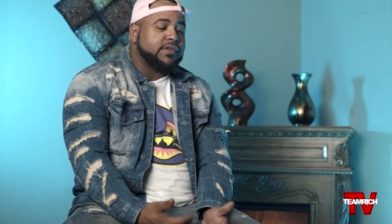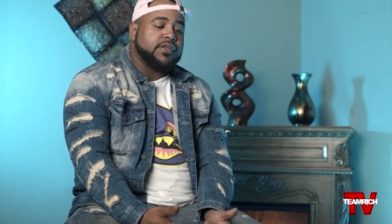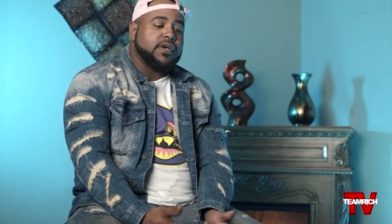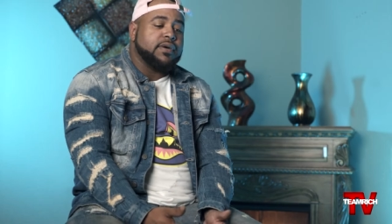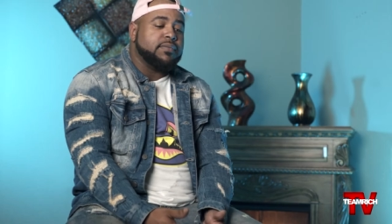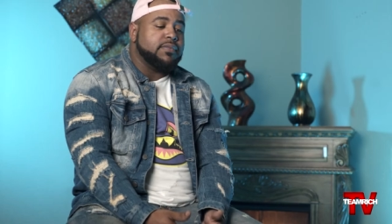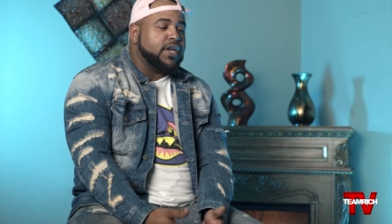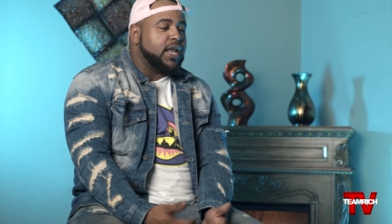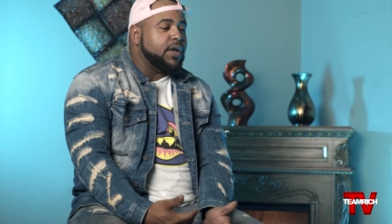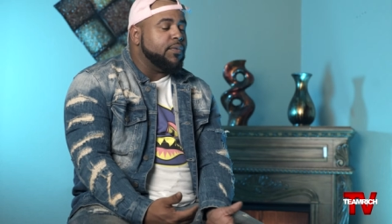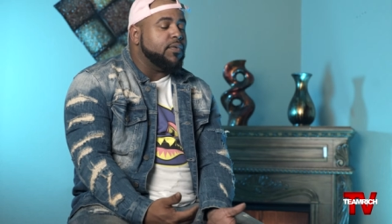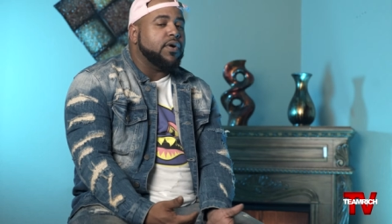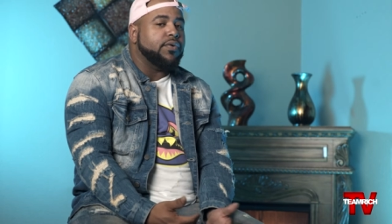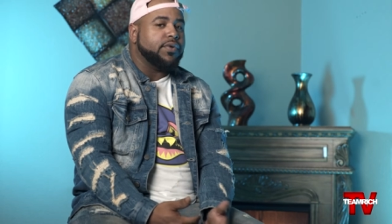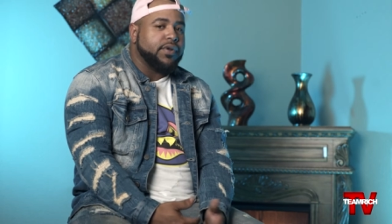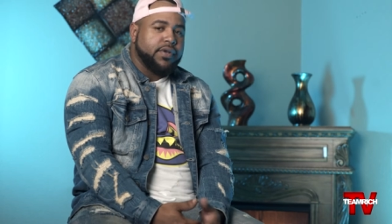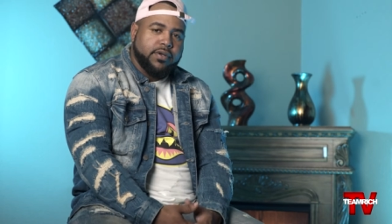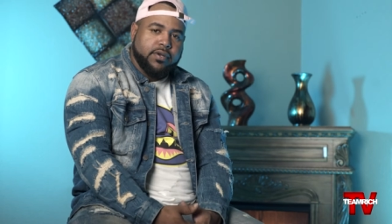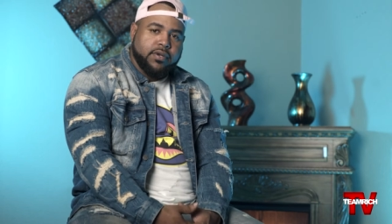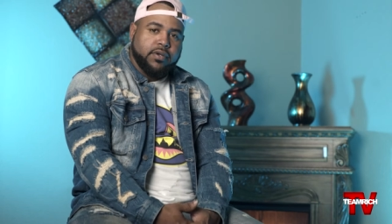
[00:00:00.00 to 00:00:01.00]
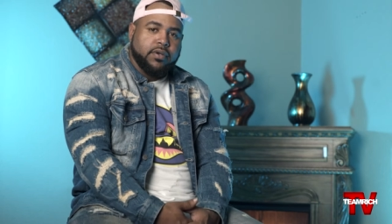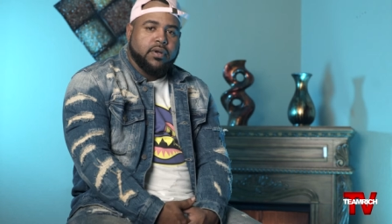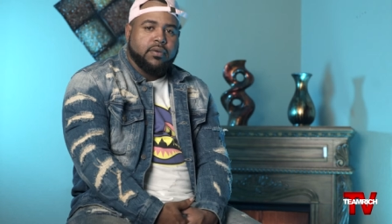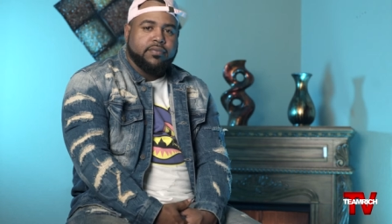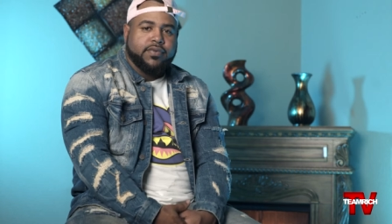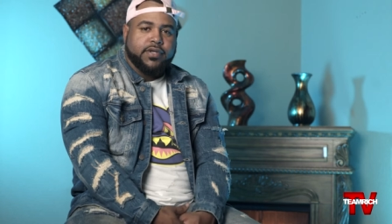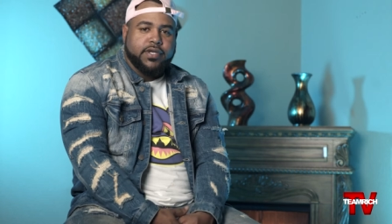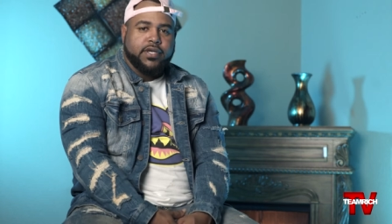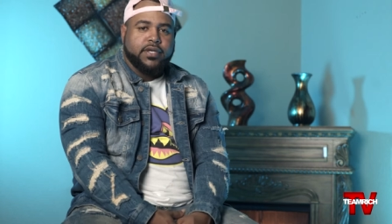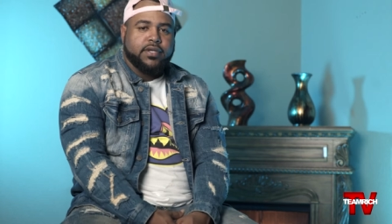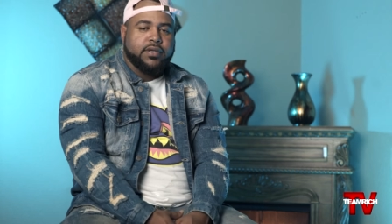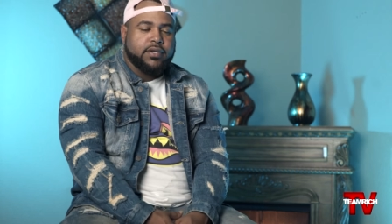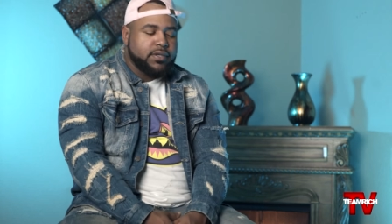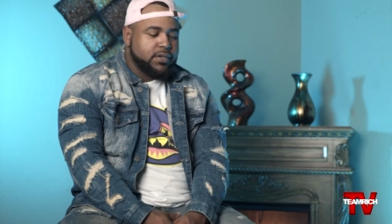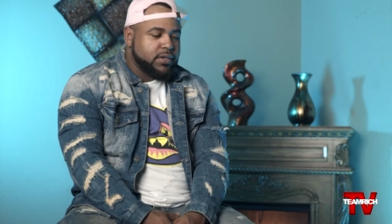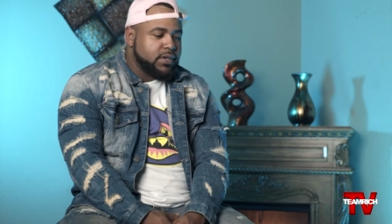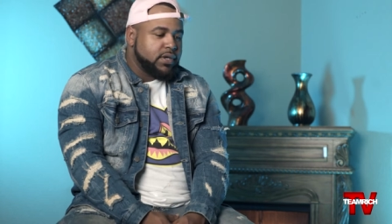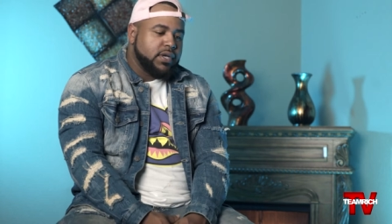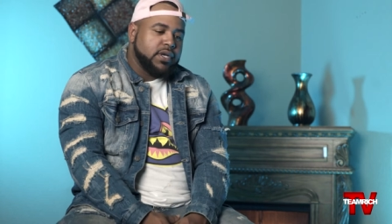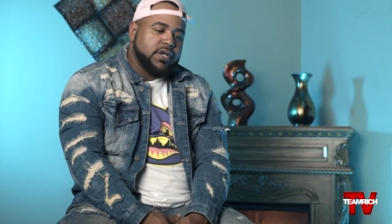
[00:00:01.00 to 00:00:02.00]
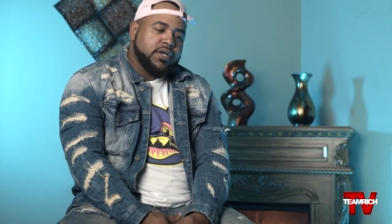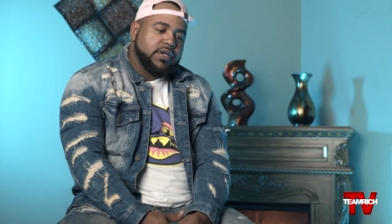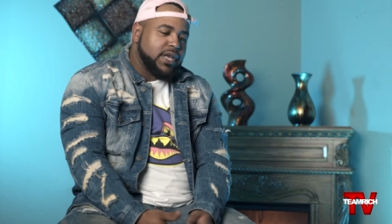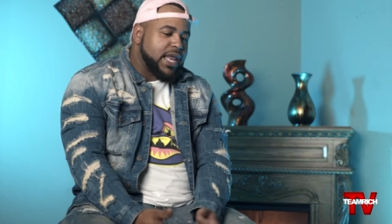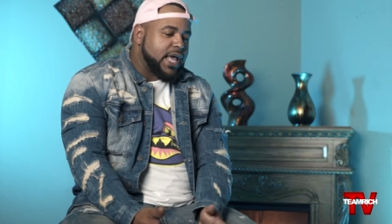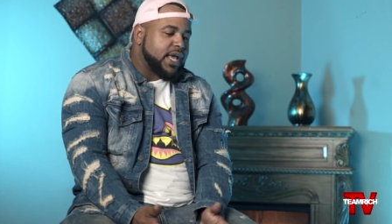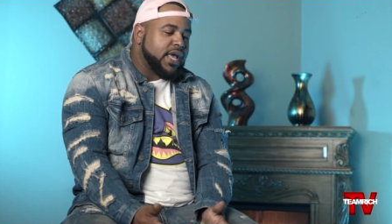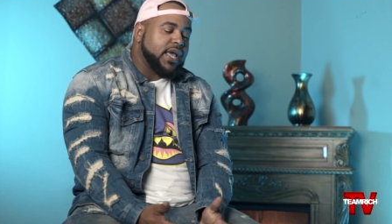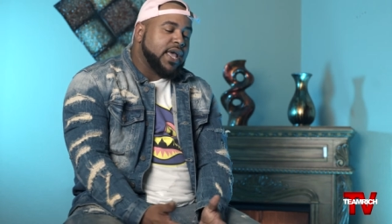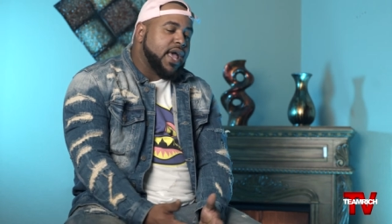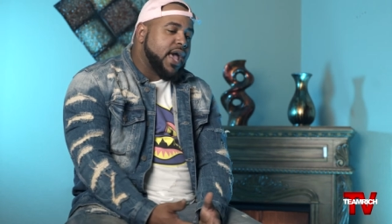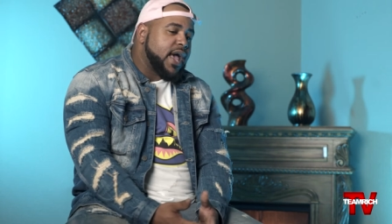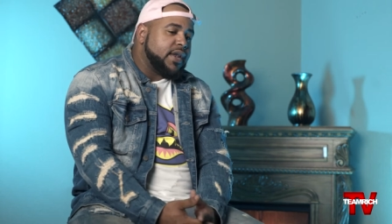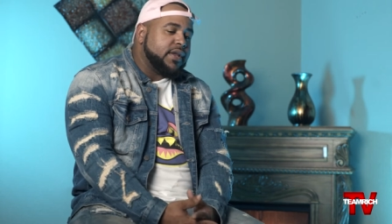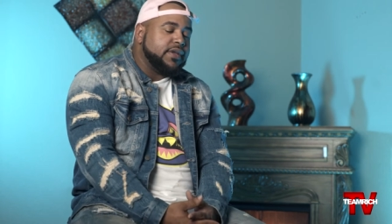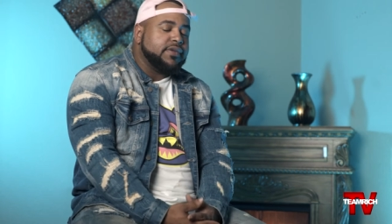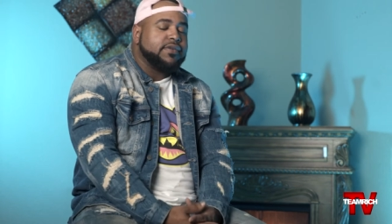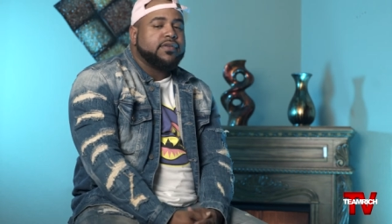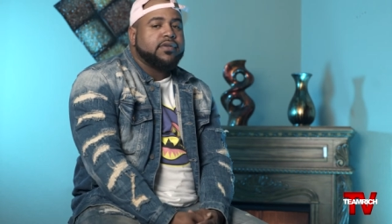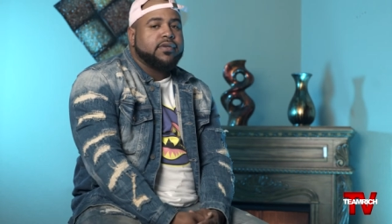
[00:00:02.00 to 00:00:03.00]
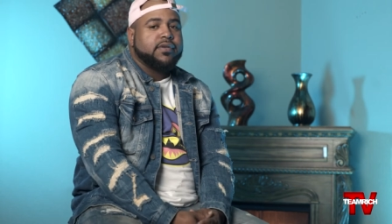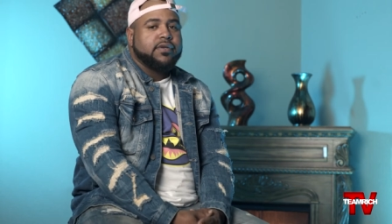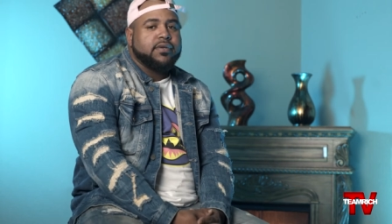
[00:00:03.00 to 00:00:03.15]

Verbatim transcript: something and they want it. You know what I'm saying? Lack of guidance.